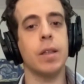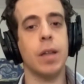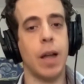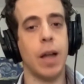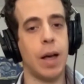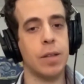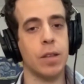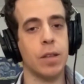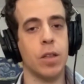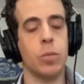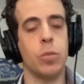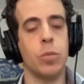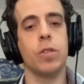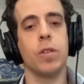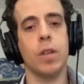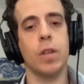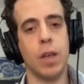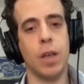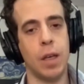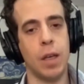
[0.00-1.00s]
classical
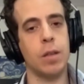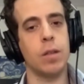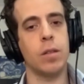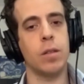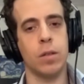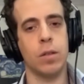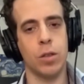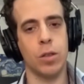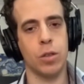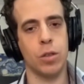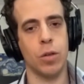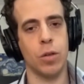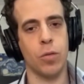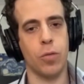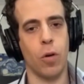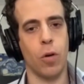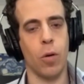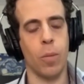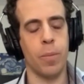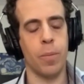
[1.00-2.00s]
music in the traditional
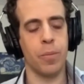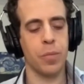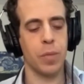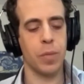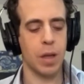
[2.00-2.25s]
form.